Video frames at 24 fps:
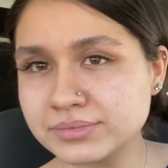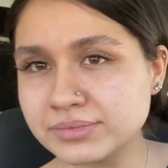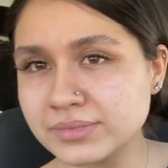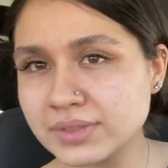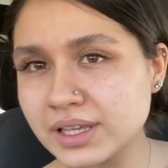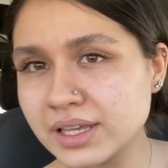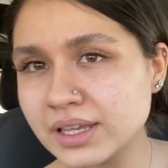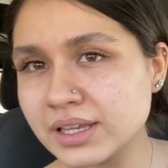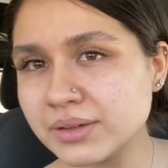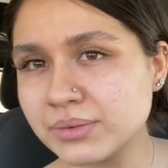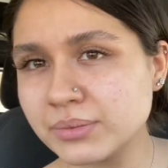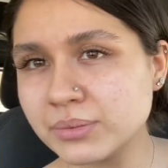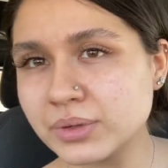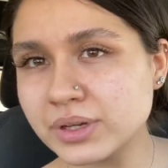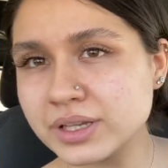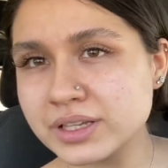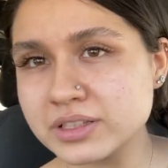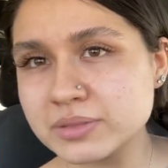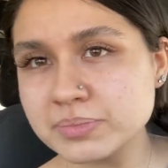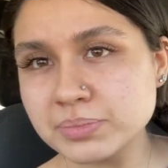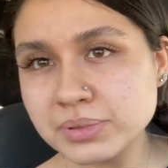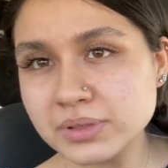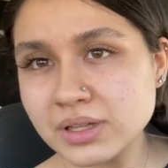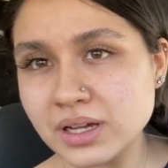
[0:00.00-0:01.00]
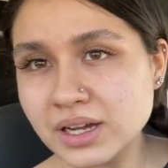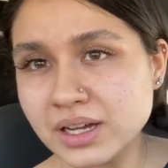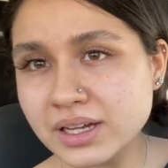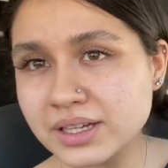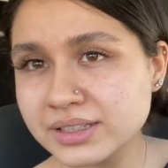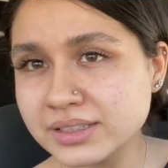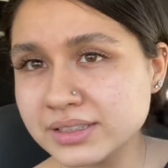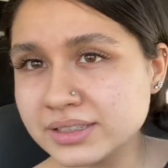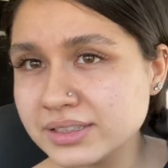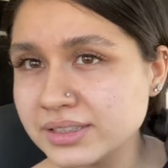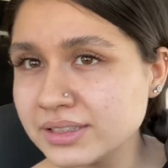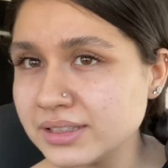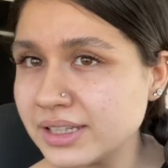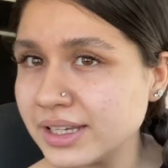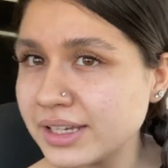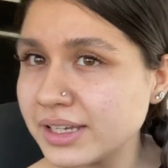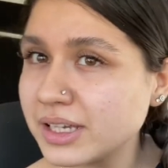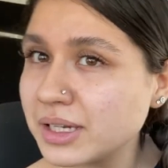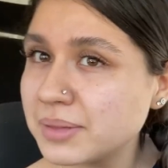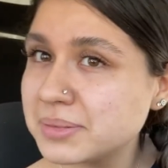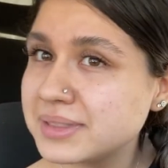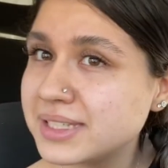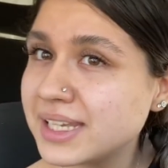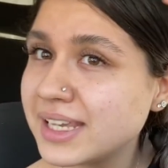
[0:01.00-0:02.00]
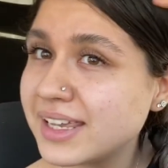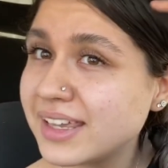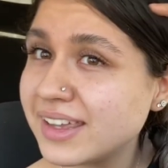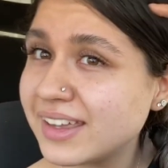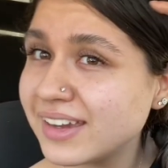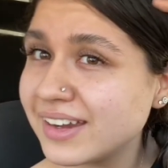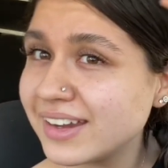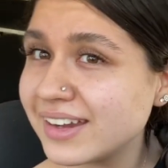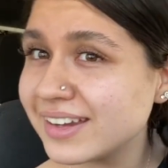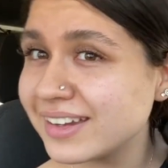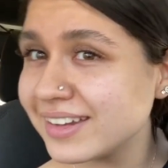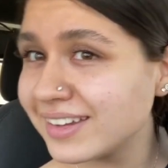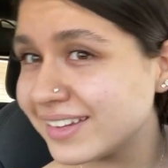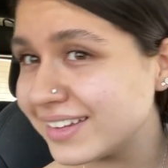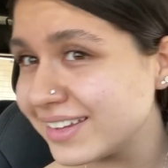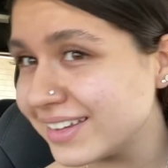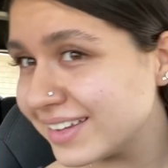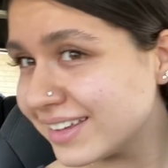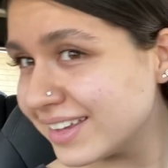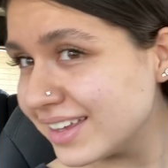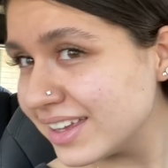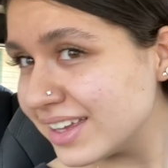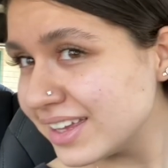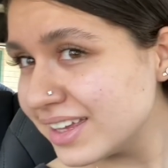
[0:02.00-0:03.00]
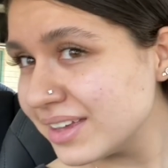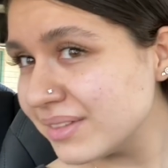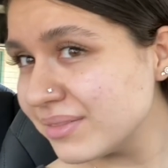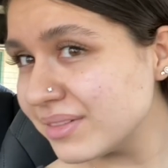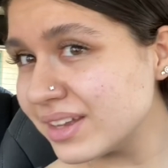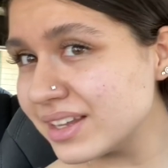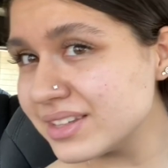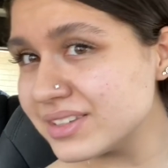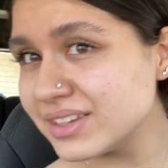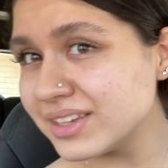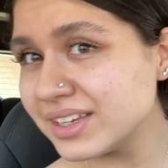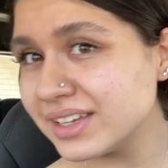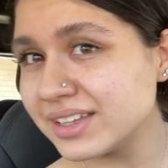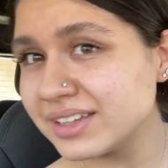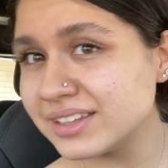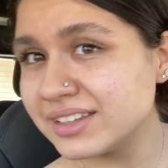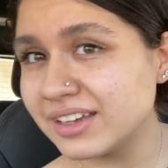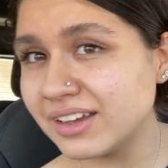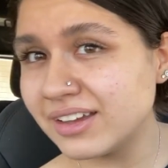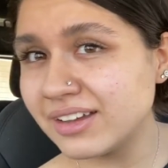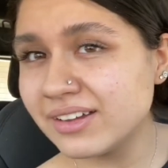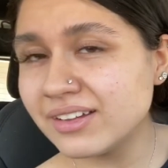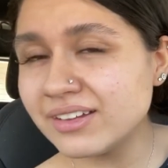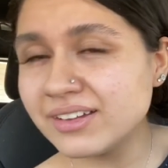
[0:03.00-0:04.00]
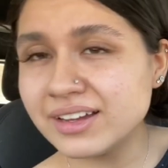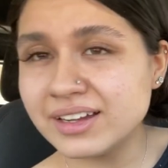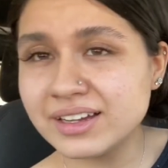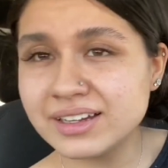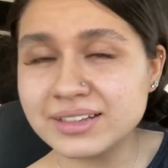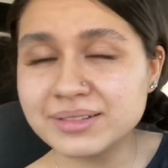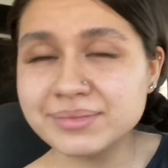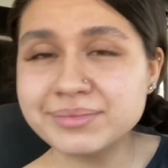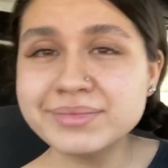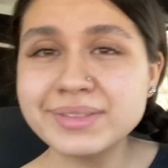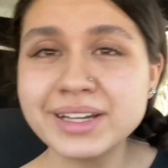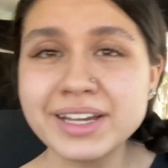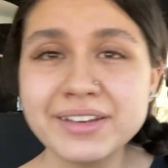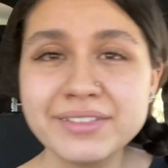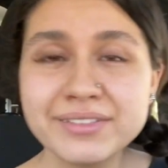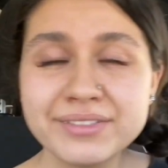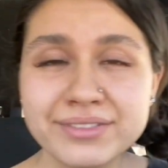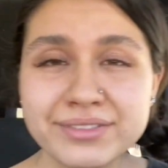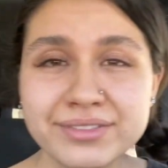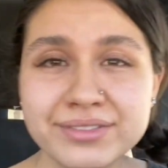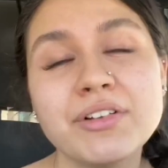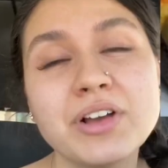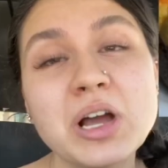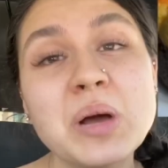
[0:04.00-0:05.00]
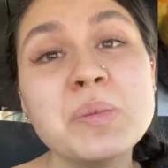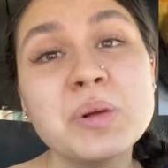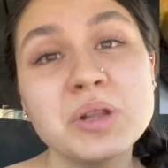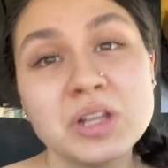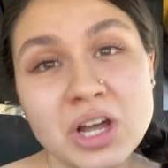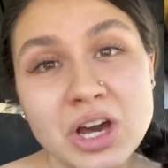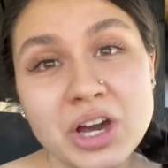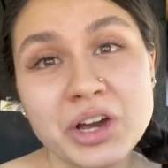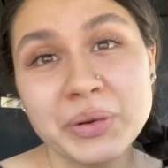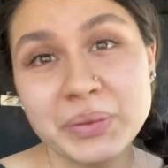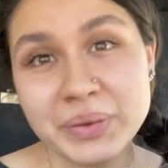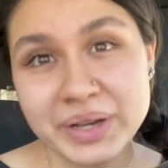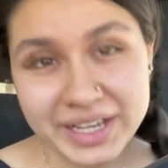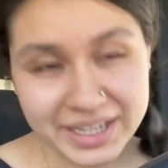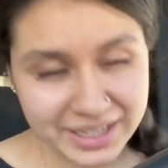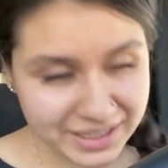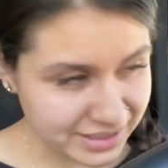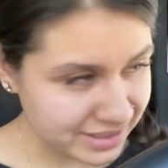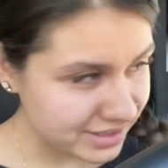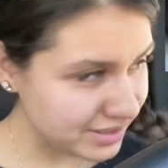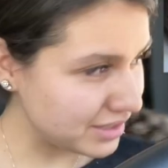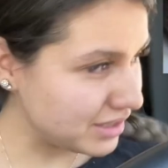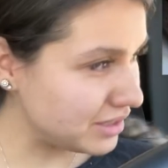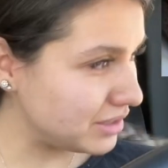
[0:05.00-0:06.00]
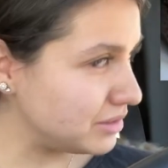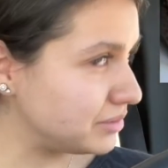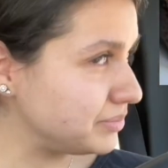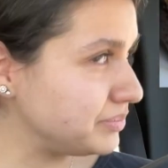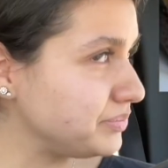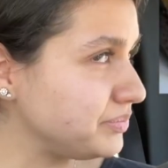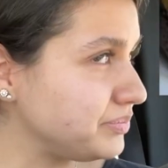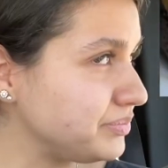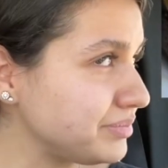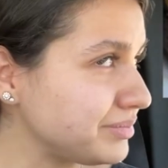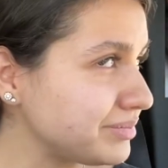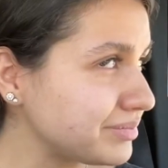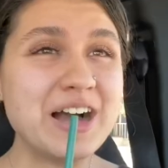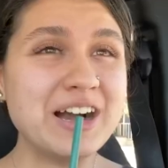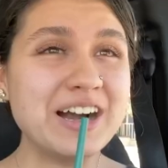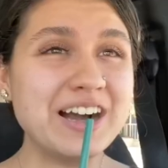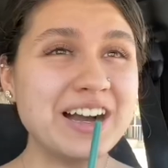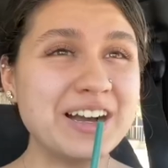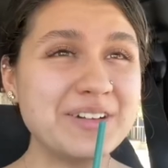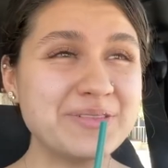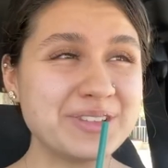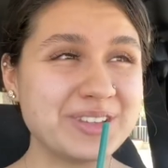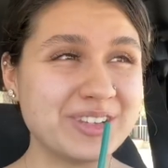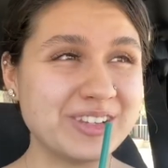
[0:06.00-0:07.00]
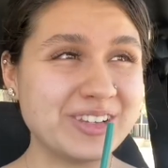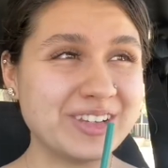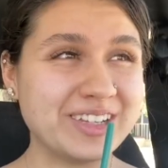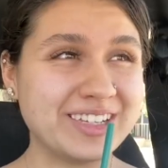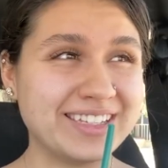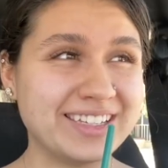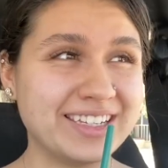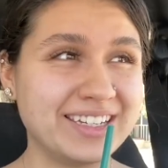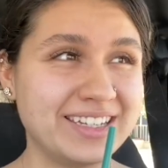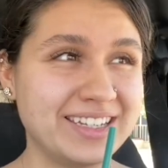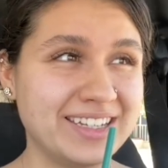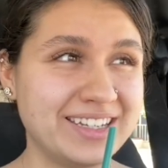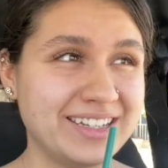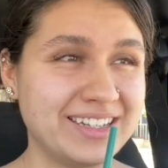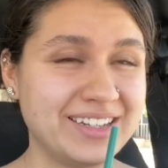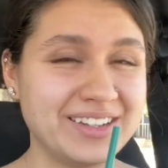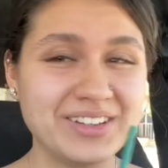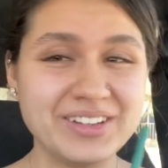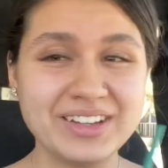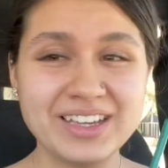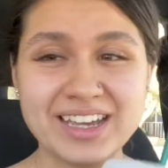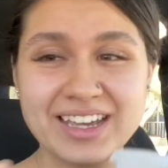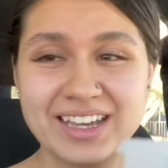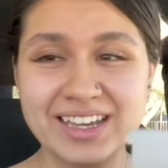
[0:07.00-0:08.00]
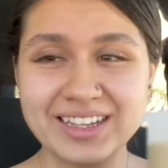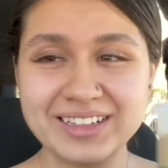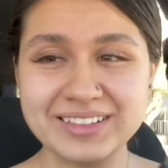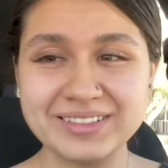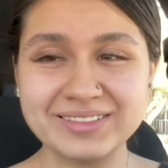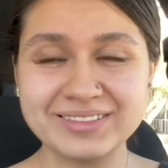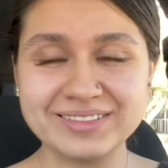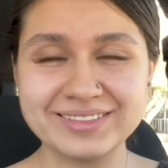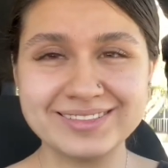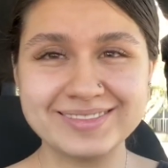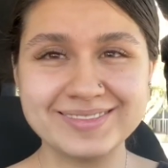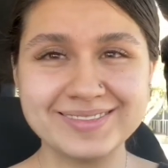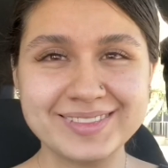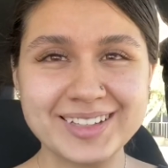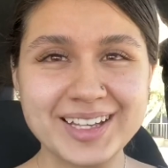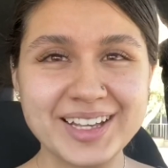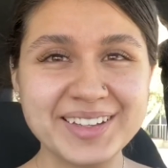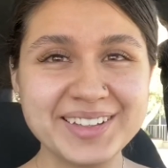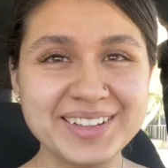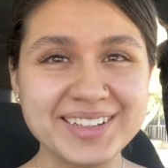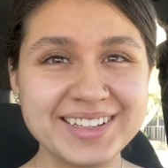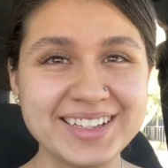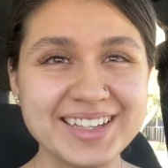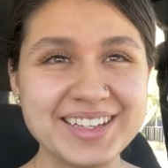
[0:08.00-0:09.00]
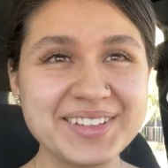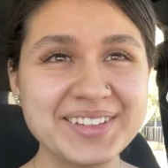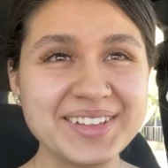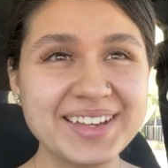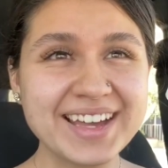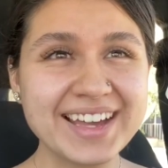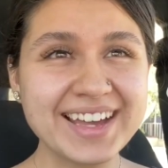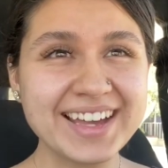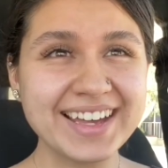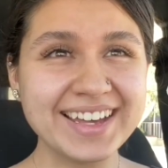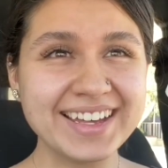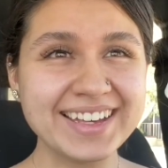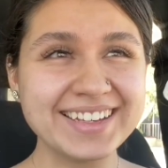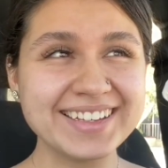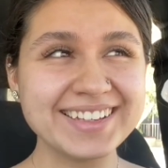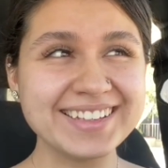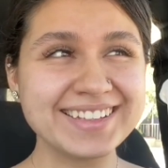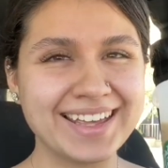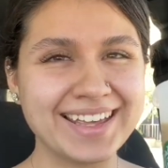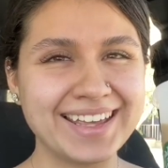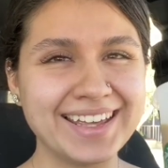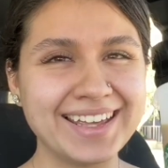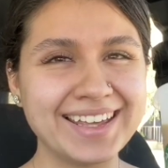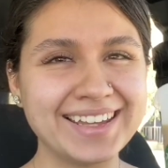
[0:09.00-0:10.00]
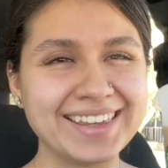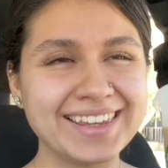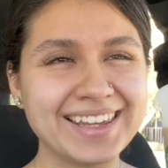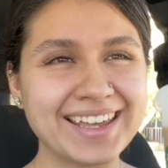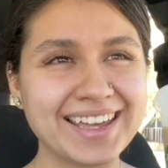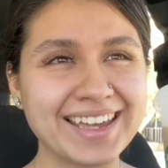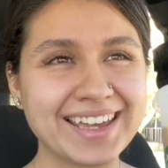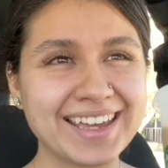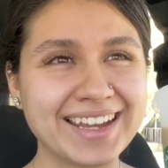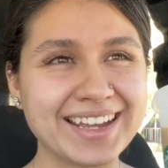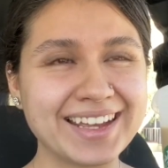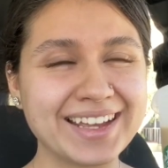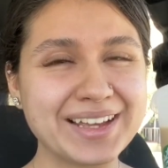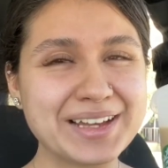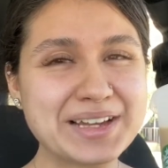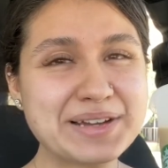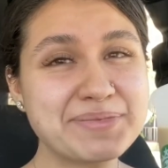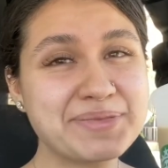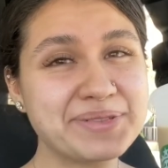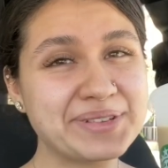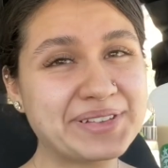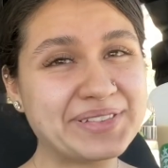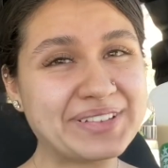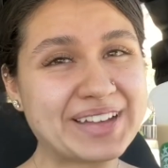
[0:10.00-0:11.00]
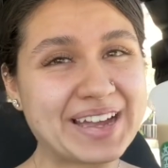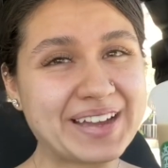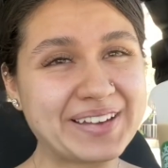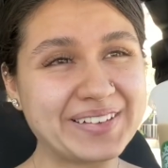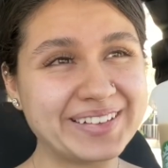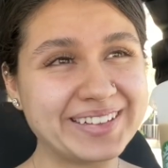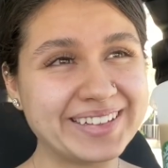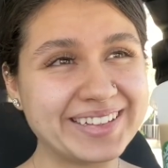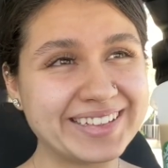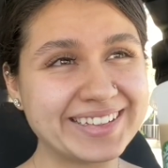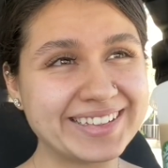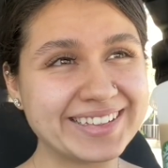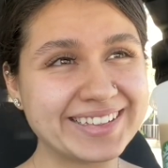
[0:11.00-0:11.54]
It was blonde, like up to here. But as you can tell, I've come a long way, so I'm so excited. Okay, I'll see you guys in like a couple of hours.